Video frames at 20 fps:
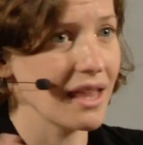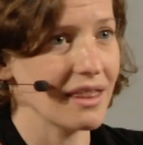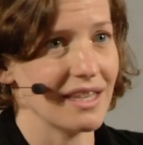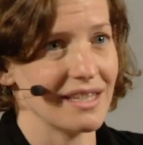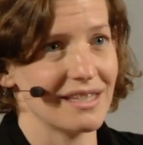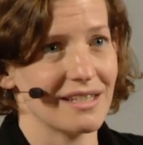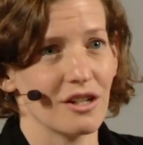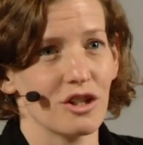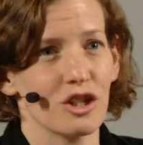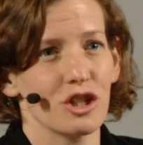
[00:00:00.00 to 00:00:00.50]

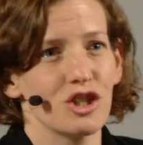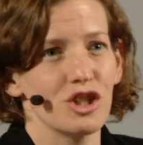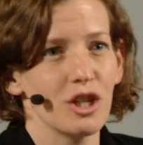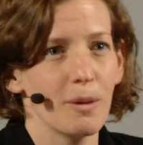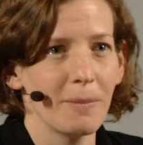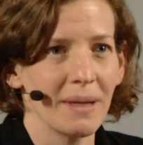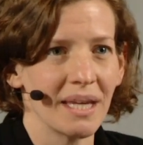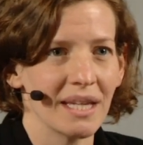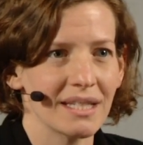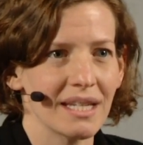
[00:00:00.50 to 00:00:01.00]
They started
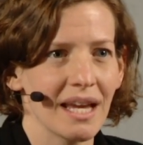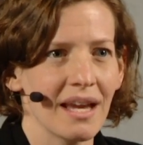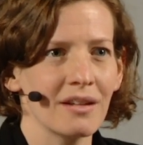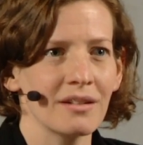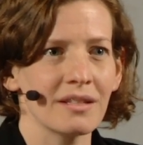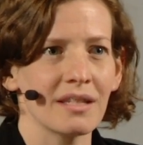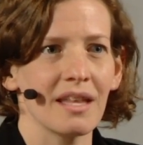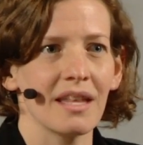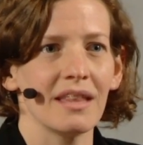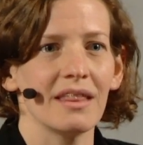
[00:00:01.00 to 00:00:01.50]
shipping it
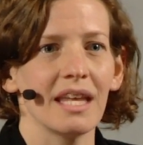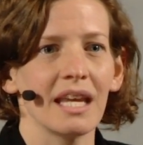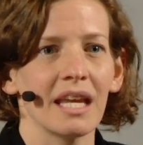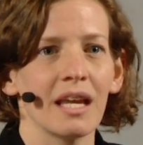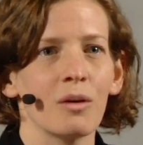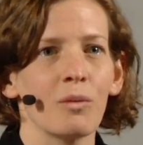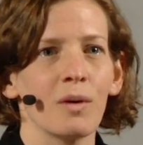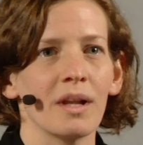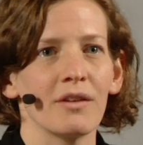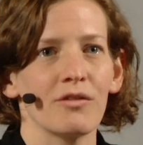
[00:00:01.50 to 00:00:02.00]
out and then
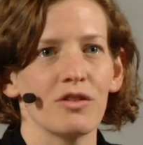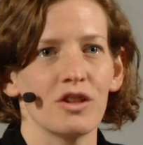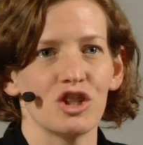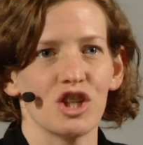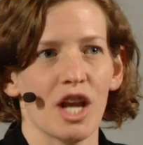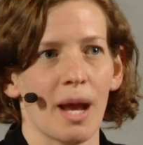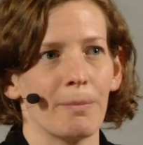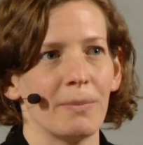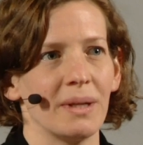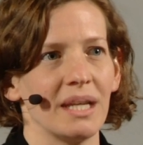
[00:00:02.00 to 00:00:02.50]
thinking, well, if the
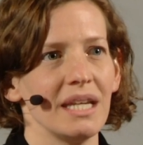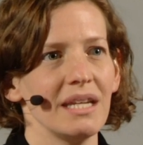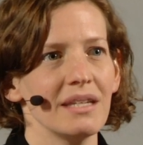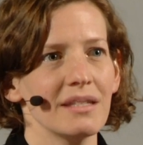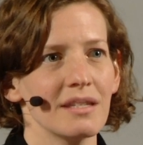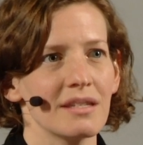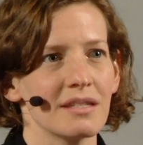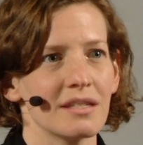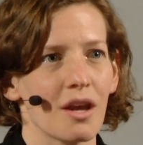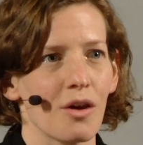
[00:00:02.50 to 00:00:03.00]

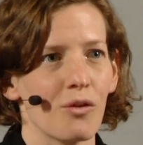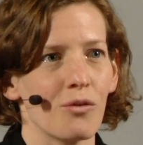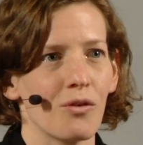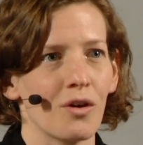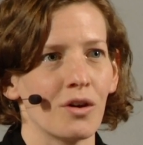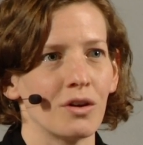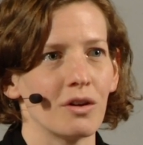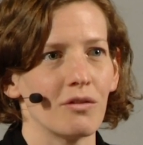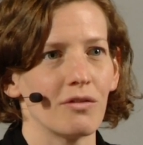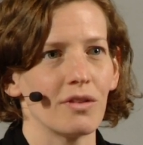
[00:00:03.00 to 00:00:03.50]
Japanese are so
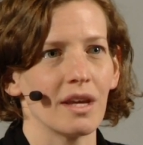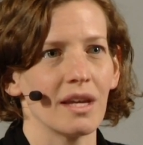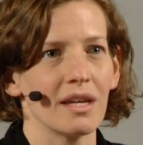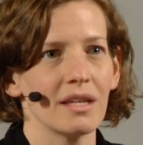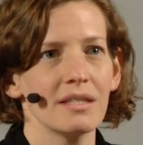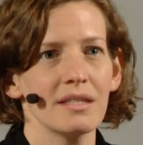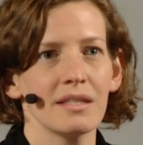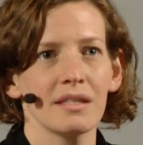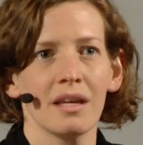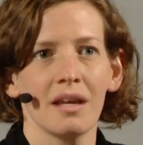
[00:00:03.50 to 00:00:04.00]
fond of
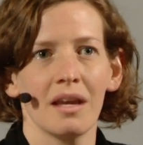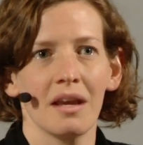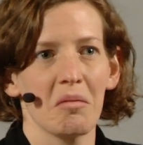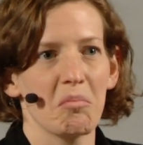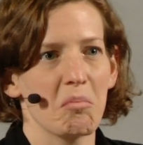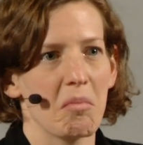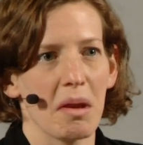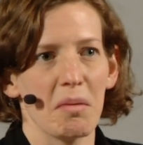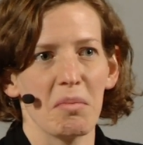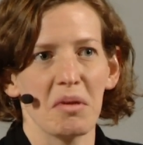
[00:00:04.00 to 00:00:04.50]
this,
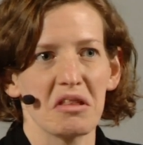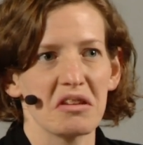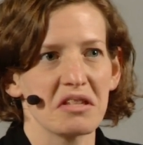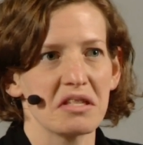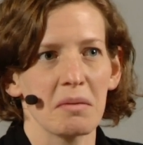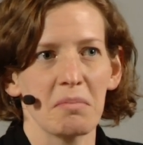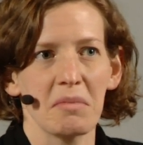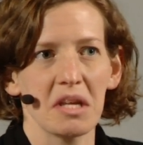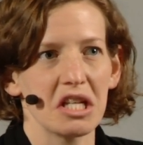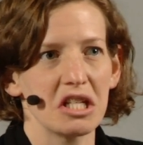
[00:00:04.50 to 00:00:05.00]
maybe there's
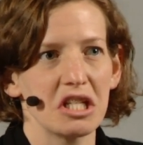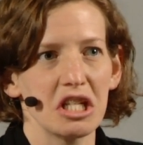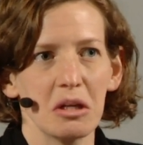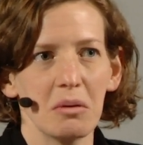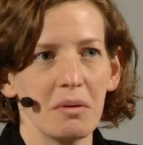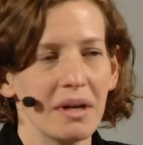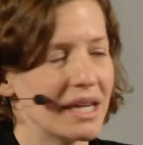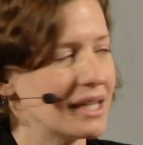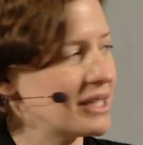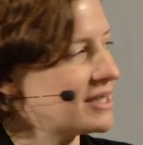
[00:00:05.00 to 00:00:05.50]
something
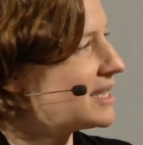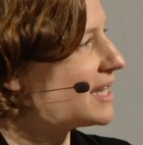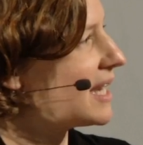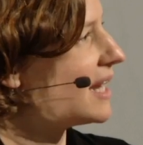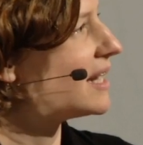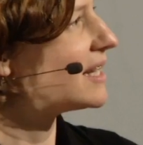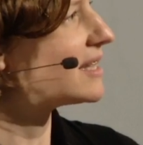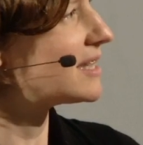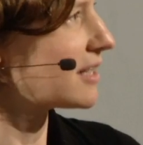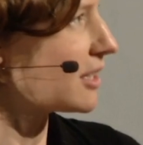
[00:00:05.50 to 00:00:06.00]
to it
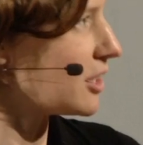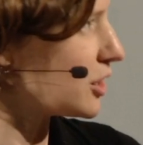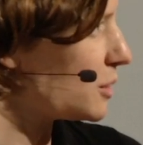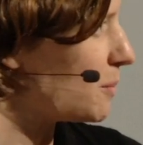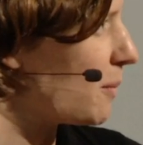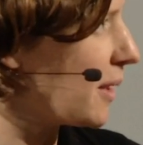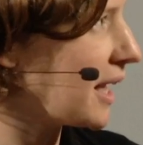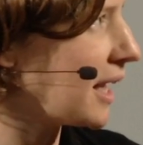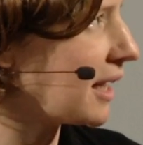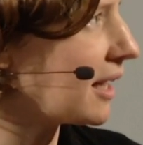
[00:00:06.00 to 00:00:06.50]
and it starts
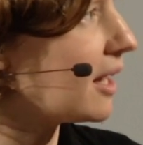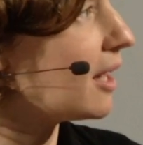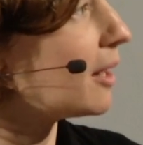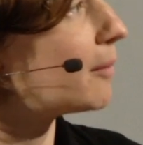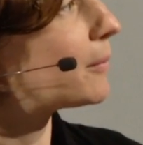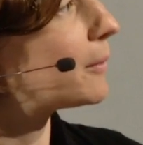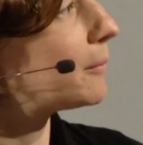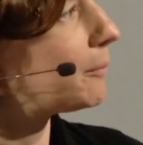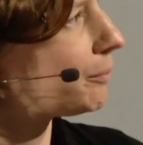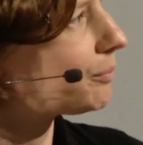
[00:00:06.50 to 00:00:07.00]
picking up. So it's up.
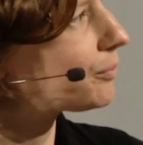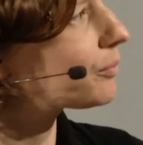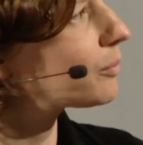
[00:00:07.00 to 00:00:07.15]
quite a sh-